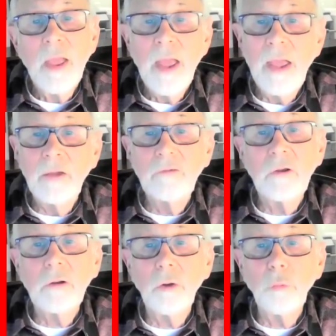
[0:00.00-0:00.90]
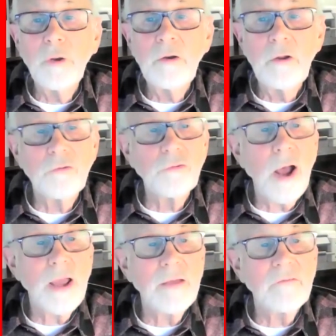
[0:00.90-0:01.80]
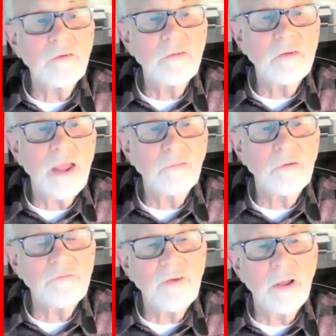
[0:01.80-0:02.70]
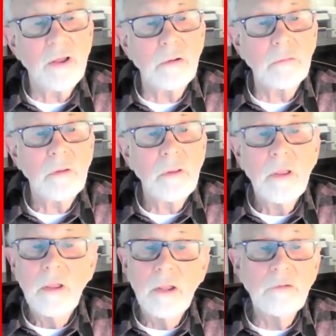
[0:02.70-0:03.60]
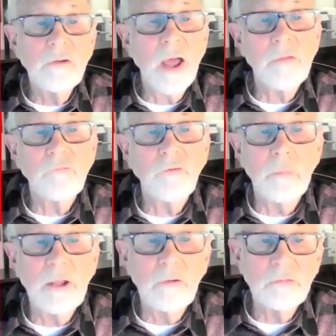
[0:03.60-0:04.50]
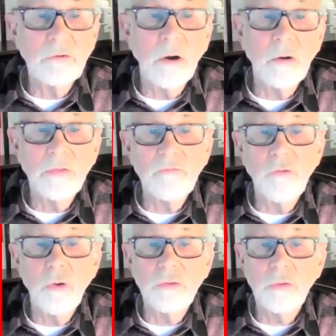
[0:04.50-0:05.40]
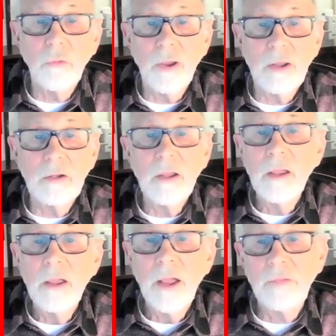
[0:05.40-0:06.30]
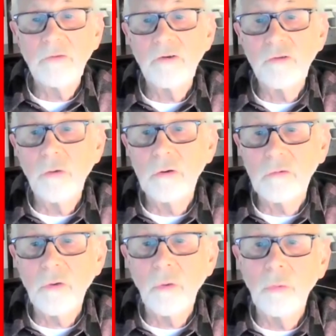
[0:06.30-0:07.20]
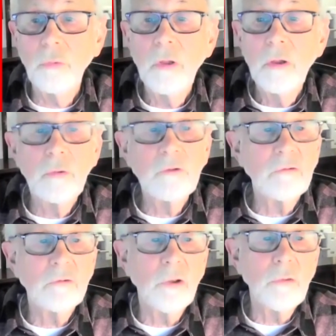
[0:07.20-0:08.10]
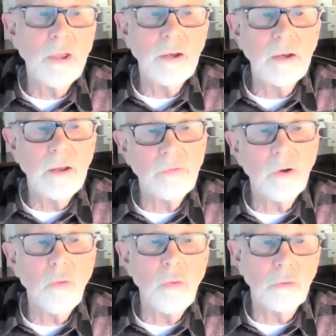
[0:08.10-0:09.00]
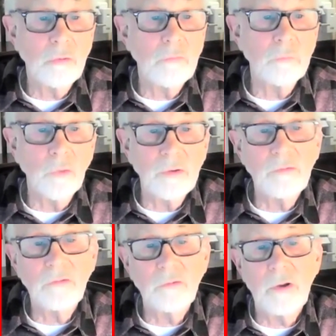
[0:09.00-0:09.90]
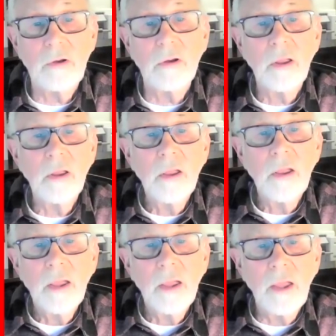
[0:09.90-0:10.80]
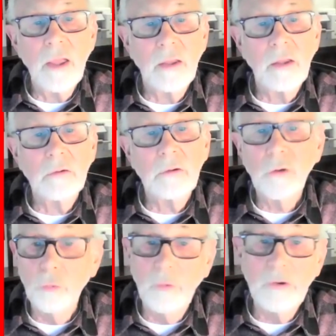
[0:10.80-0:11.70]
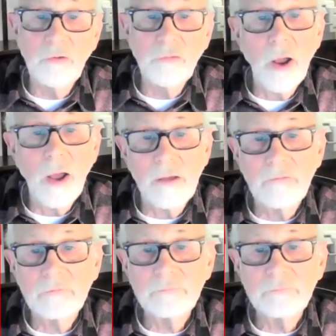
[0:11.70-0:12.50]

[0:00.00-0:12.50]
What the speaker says: and to Clarinda Drive in San Rafael in time for me to start the fourth grade at the Short School, which is located at the corner of Marin Street and Clarinda Drive.